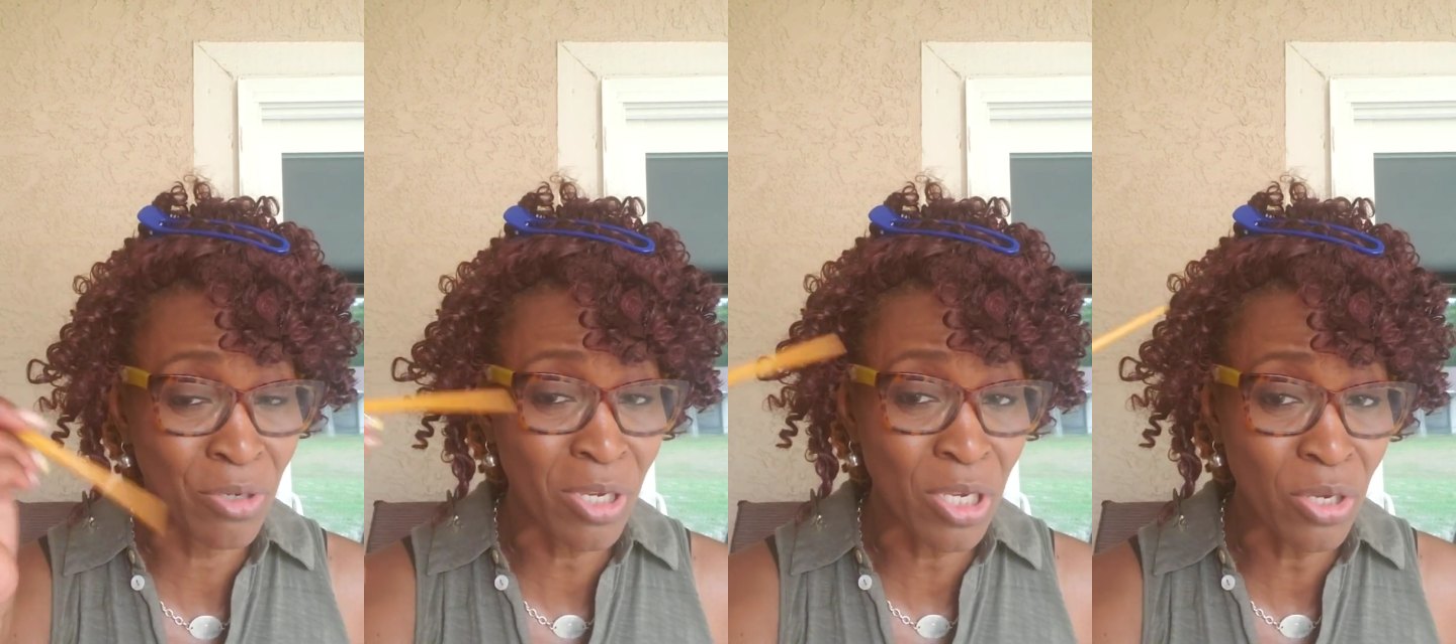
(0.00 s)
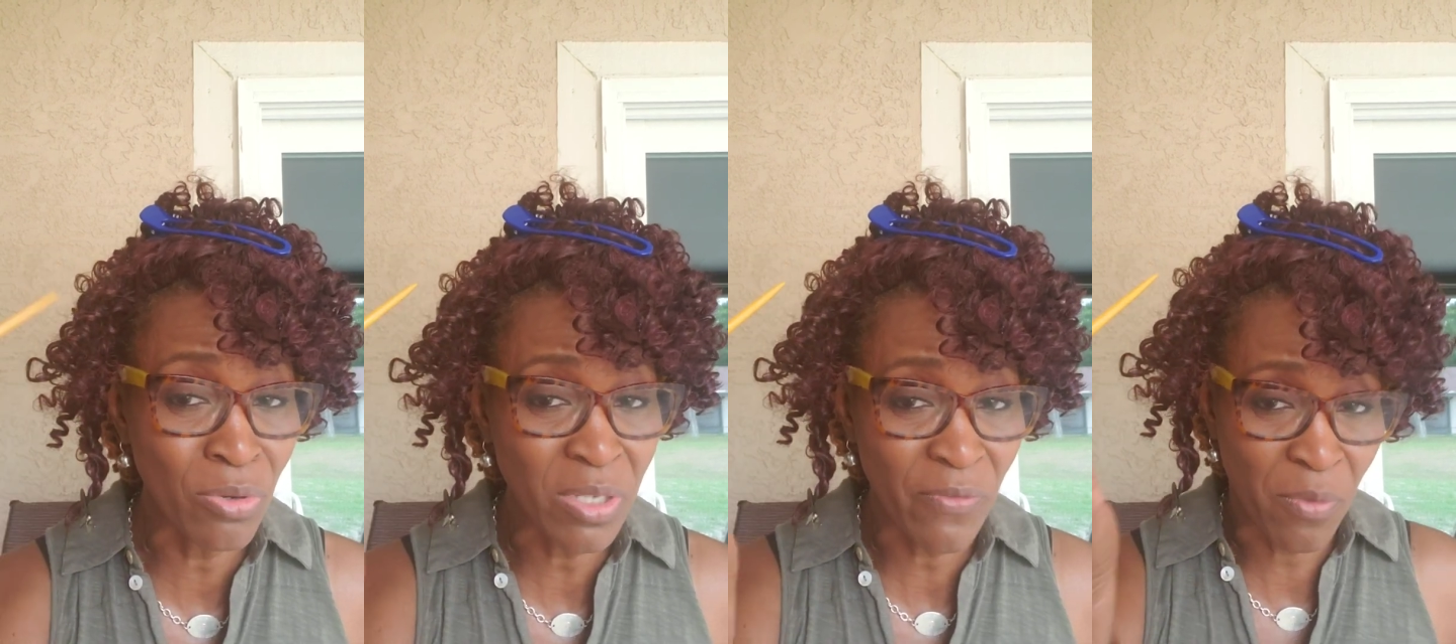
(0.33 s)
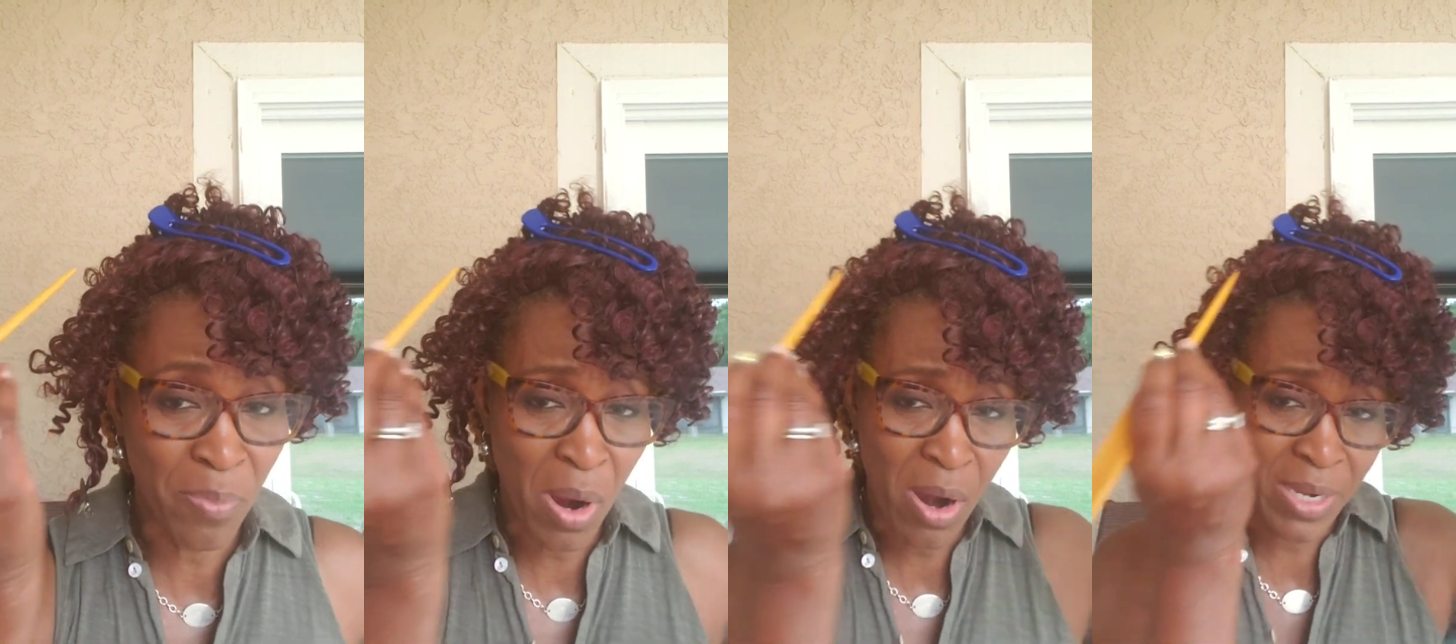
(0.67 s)
You can use it for
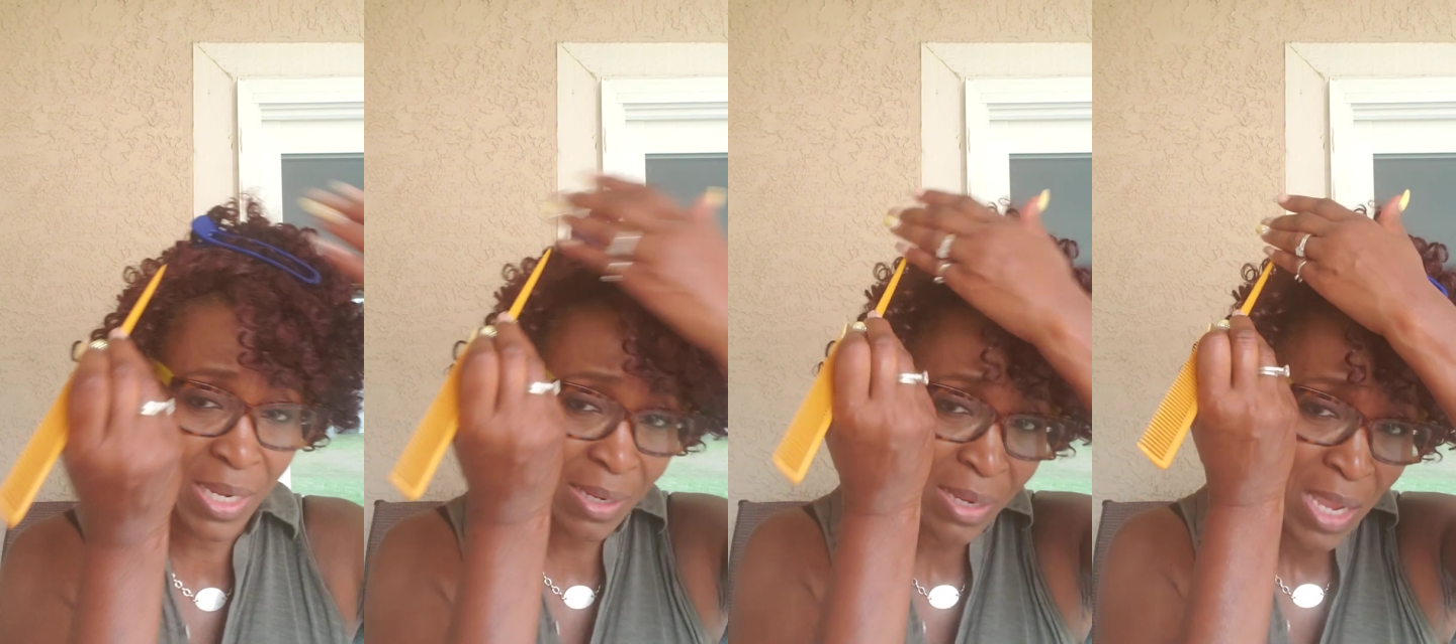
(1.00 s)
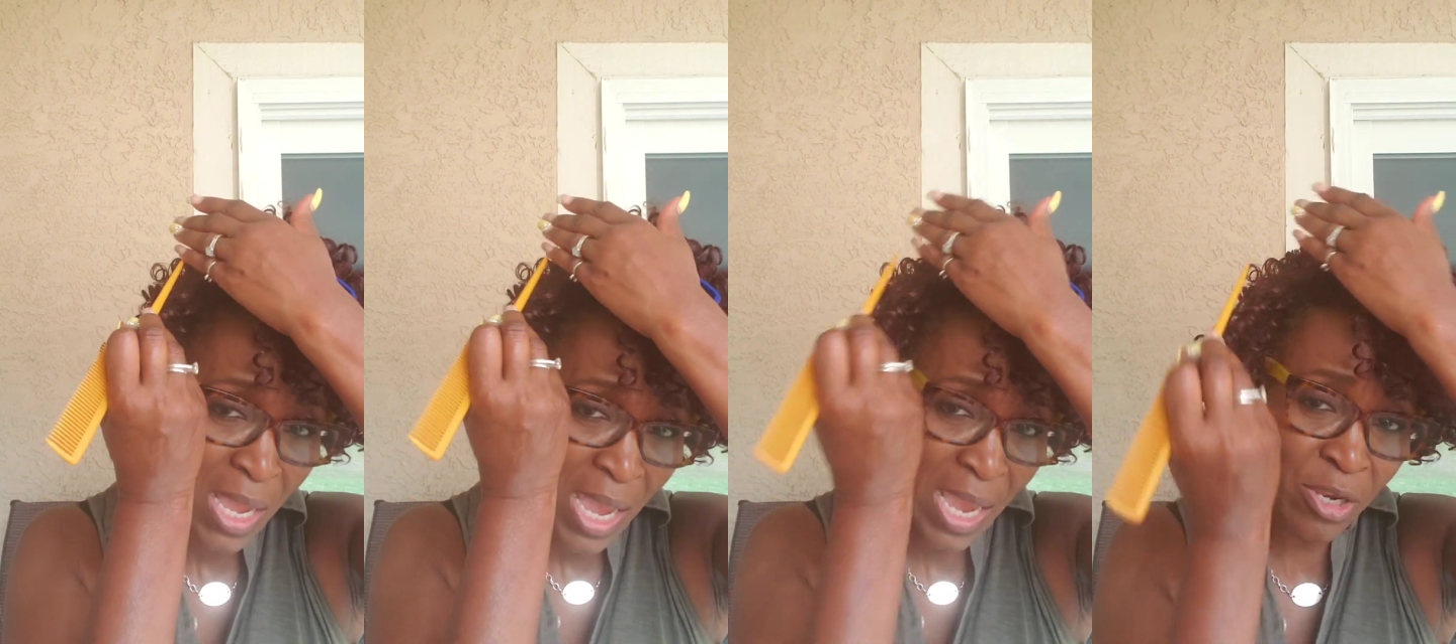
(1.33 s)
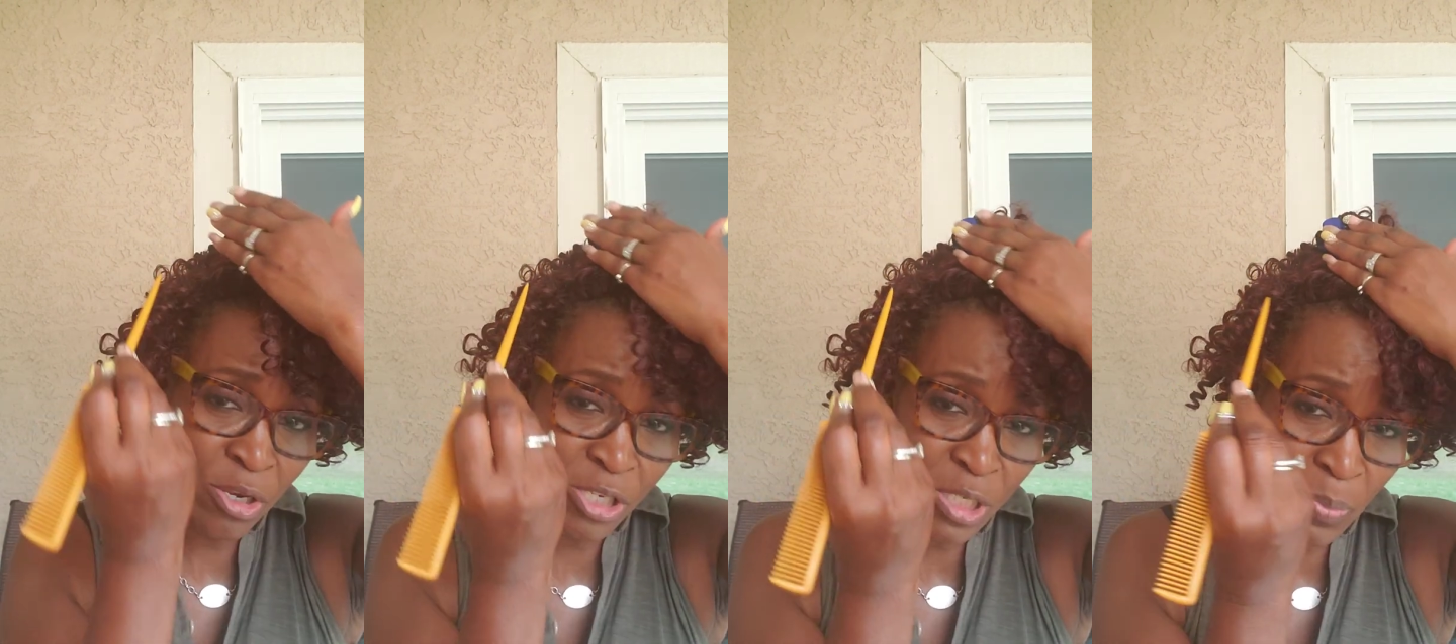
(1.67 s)
parting
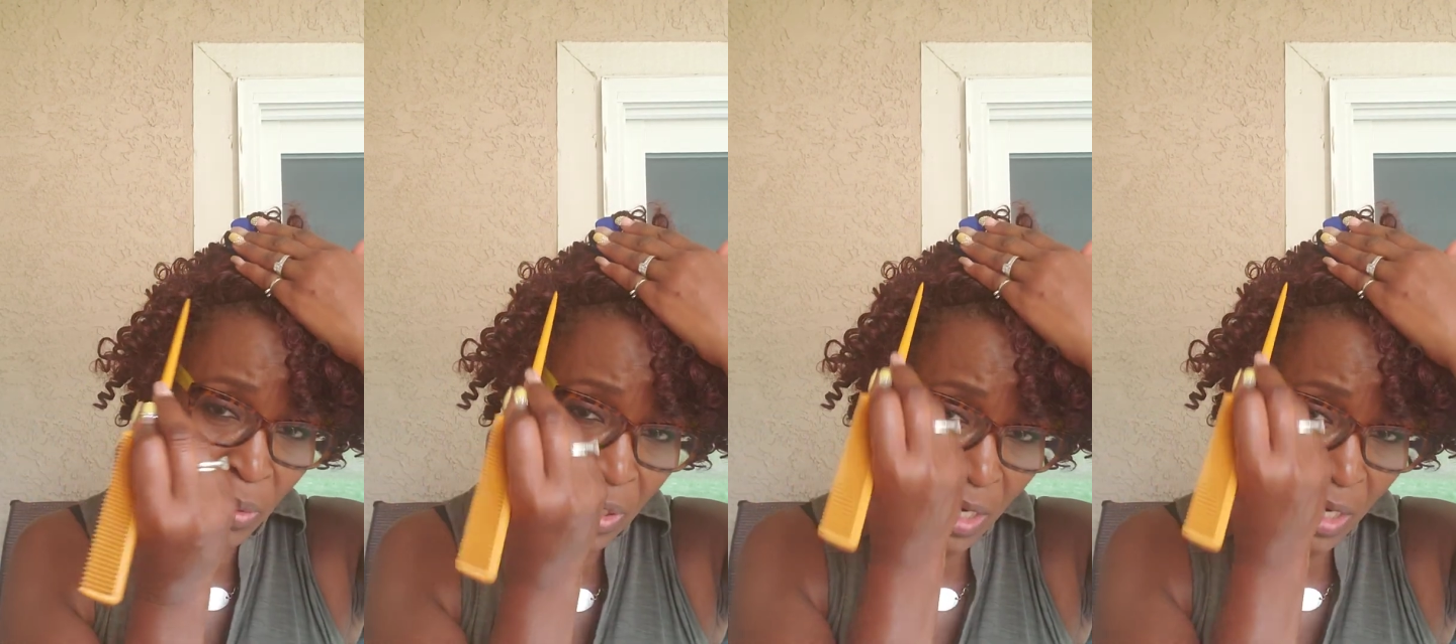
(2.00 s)
and you just put it